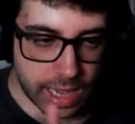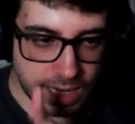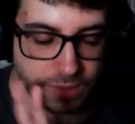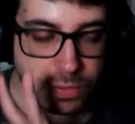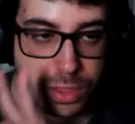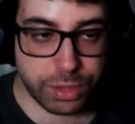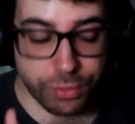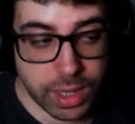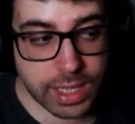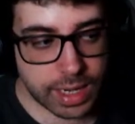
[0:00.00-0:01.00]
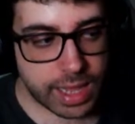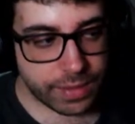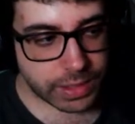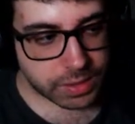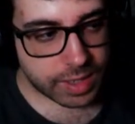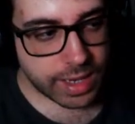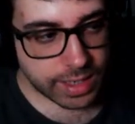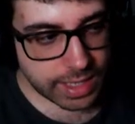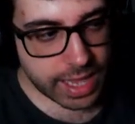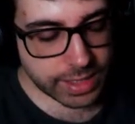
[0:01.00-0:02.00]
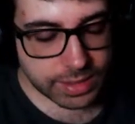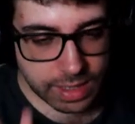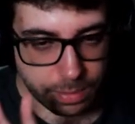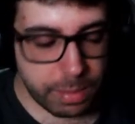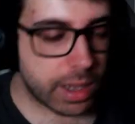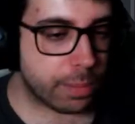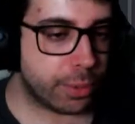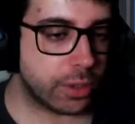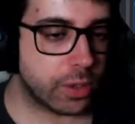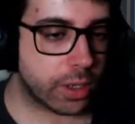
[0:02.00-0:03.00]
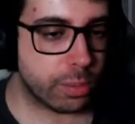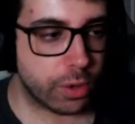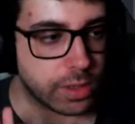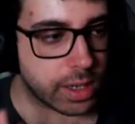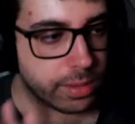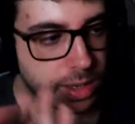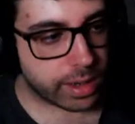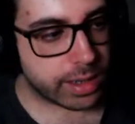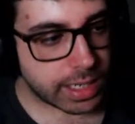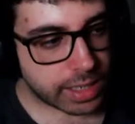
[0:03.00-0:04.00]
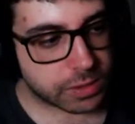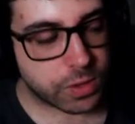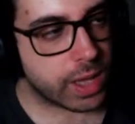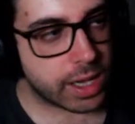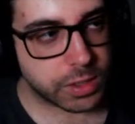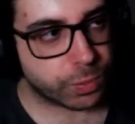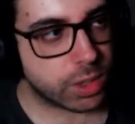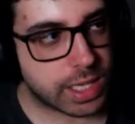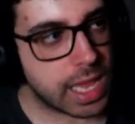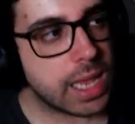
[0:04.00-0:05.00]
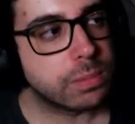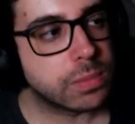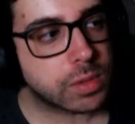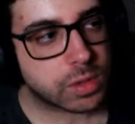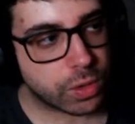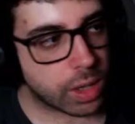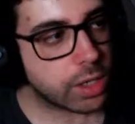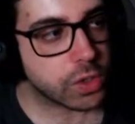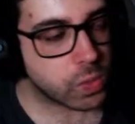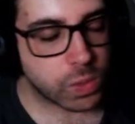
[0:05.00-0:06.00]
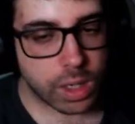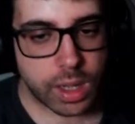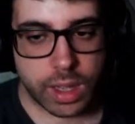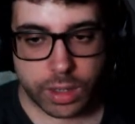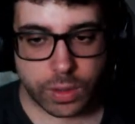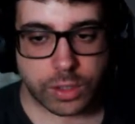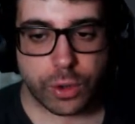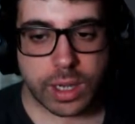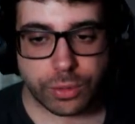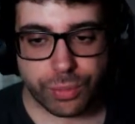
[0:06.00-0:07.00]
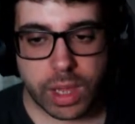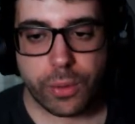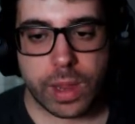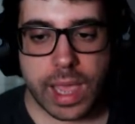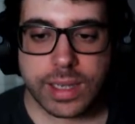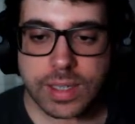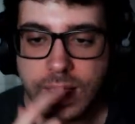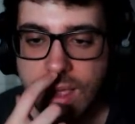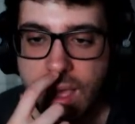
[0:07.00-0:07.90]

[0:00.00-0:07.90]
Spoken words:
I have 3 that I haven't decided yet. And maybe I can put it to the community. I can ask you guys, what games could I do? Could I try to recreate?